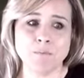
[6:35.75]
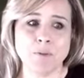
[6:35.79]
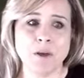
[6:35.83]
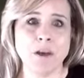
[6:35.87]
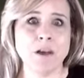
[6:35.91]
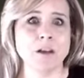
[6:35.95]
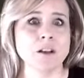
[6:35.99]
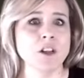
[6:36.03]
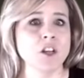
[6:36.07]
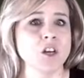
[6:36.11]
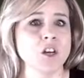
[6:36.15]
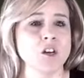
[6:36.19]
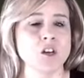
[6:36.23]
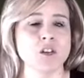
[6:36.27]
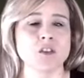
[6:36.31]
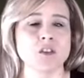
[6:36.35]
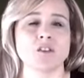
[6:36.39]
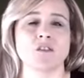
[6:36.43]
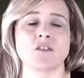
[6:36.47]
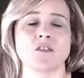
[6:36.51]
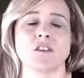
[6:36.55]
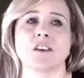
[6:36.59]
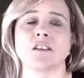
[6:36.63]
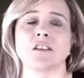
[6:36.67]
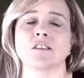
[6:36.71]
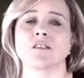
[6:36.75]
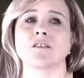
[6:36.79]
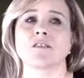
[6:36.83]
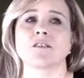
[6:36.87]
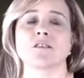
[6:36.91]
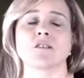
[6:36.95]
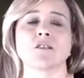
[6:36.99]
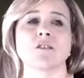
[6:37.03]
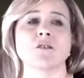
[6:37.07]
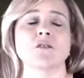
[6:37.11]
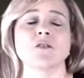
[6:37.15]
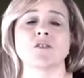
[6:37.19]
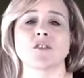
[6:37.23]
pillars
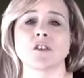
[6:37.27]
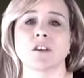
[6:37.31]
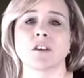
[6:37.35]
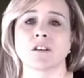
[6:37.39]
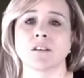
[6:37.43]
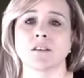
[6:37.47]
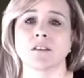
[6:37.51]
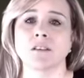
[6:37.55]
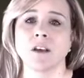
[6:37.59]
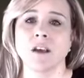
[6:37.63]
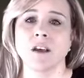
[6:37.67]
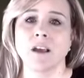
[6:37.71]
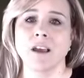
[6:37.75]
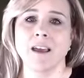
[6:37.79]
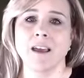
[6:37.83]
institutions